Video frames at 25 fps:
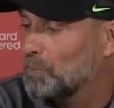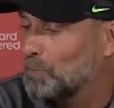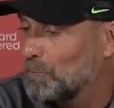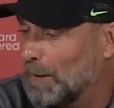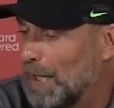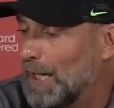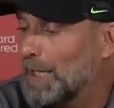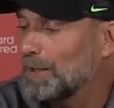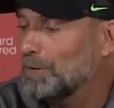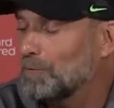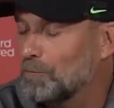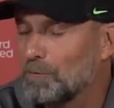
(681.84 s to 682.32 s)

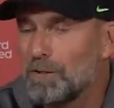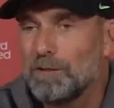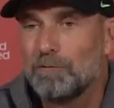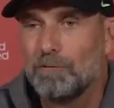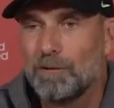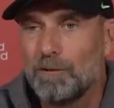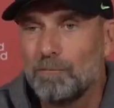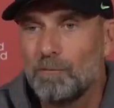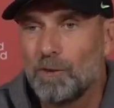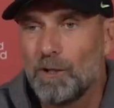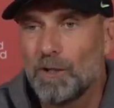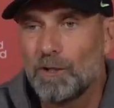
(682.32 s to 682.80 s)
But we
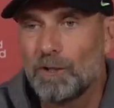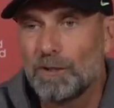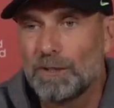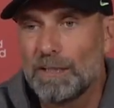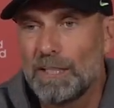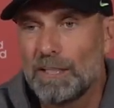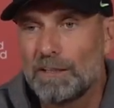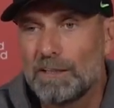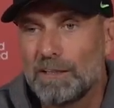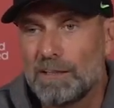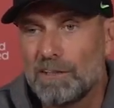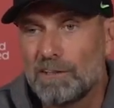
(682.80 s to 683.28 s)
will work on
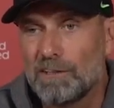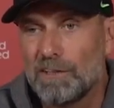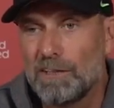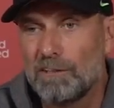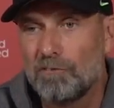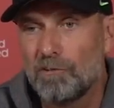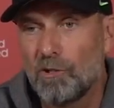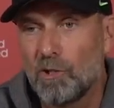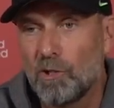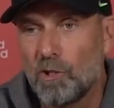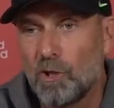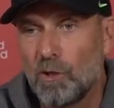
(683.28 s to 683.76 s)
that. He's
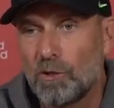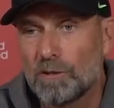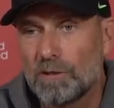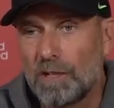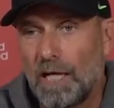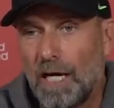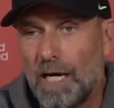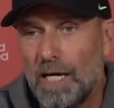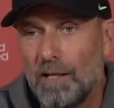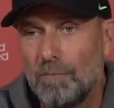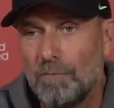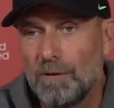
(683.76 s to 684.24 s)
here for a long
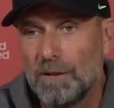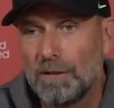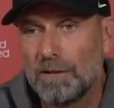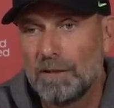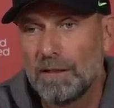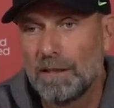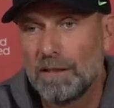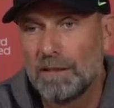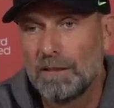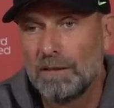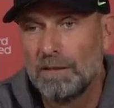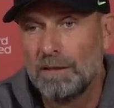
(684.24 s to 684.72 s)
time,
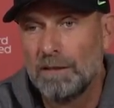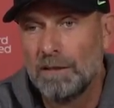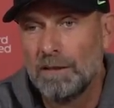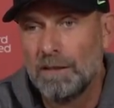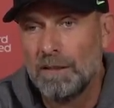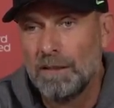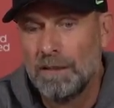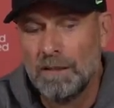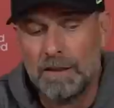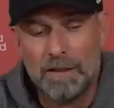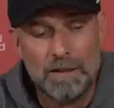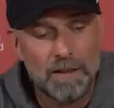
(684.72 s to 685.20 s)
and
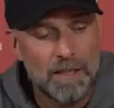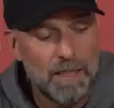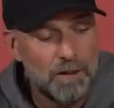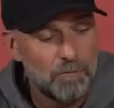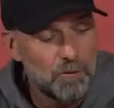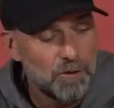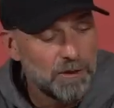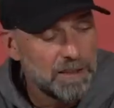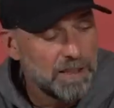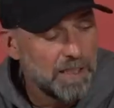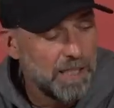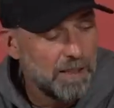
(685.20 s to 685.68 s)
I'm
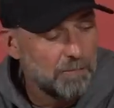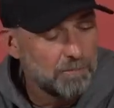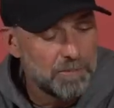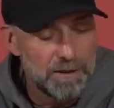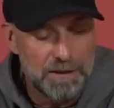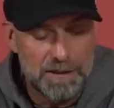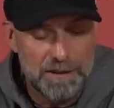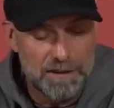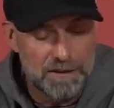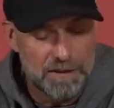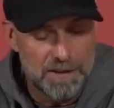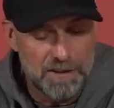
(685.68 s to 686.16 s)
really
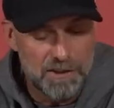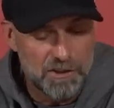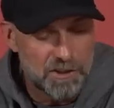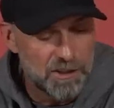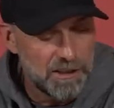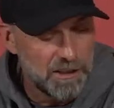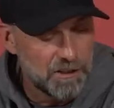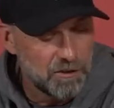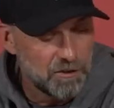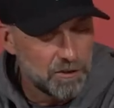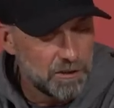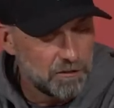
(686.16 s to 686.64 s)
happy that he's
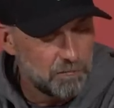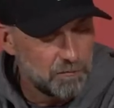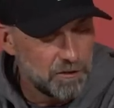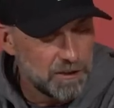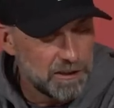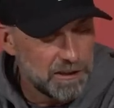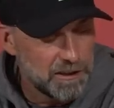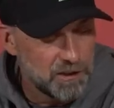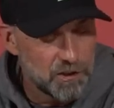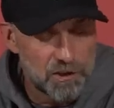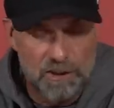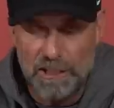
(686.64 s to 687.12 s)
here and that we
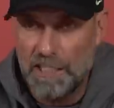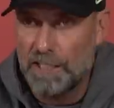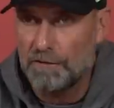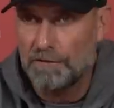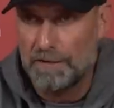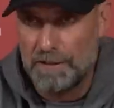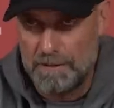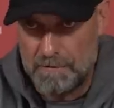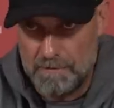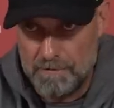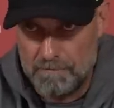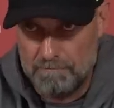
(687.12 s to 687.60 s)
can
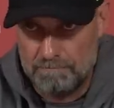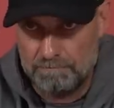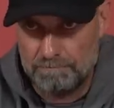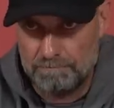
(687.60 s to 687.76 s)
start that.